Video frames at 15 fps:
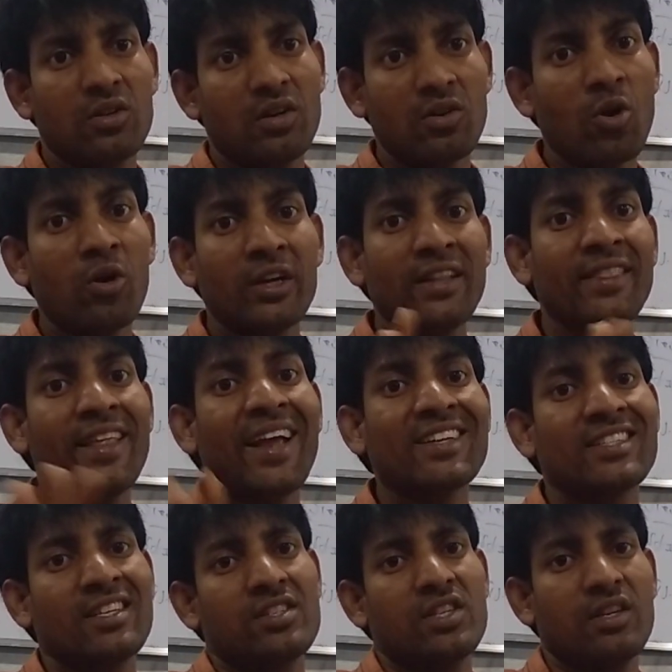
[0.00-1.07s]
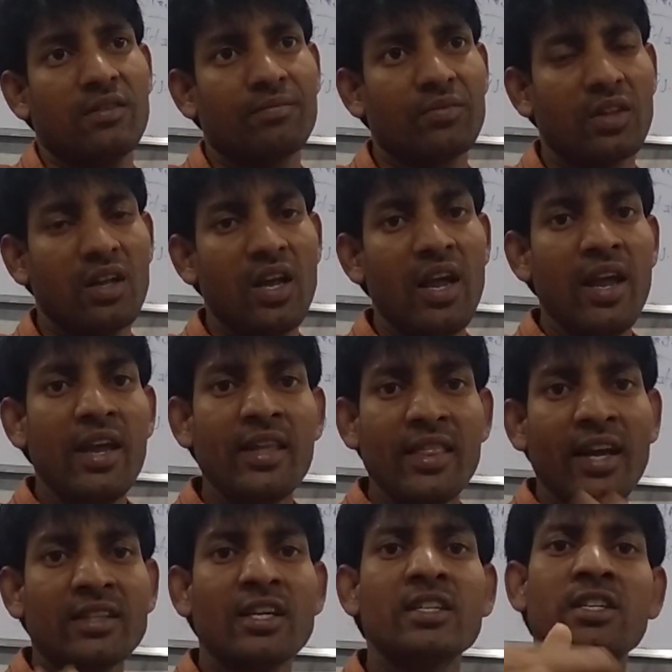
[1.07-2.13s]
not in the extension. In the
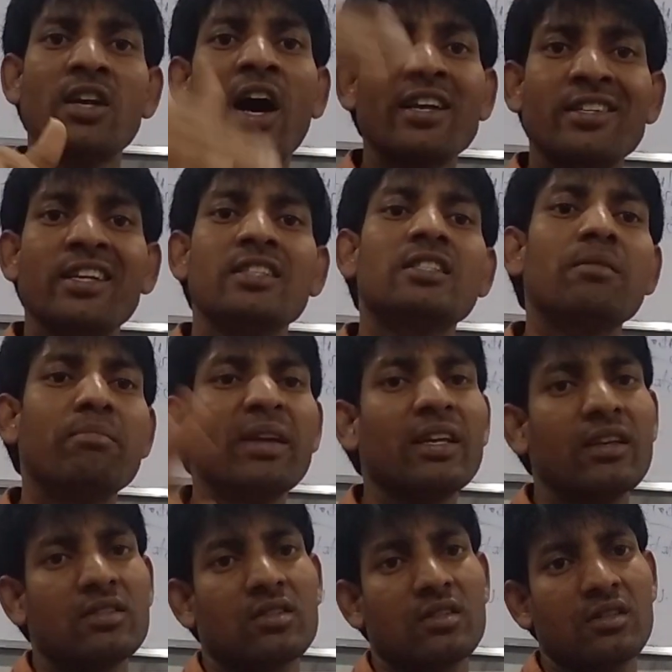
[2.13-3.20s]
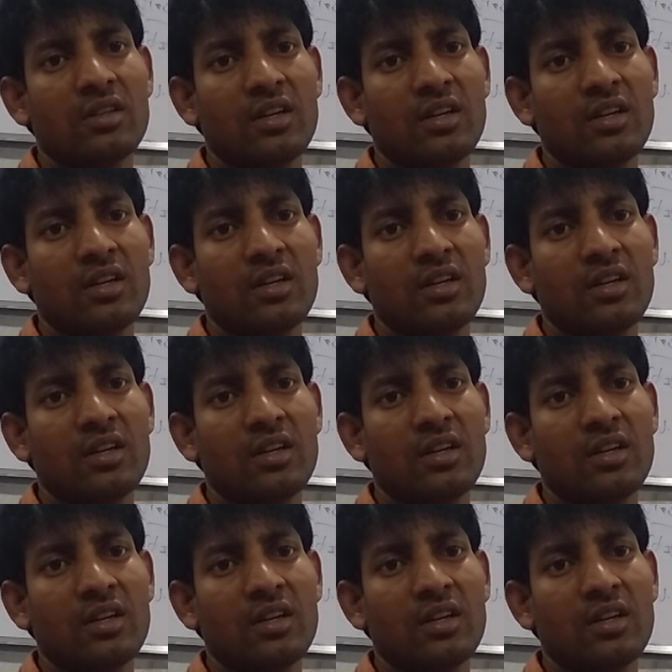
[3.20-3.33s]
extension, Asia is the biggest.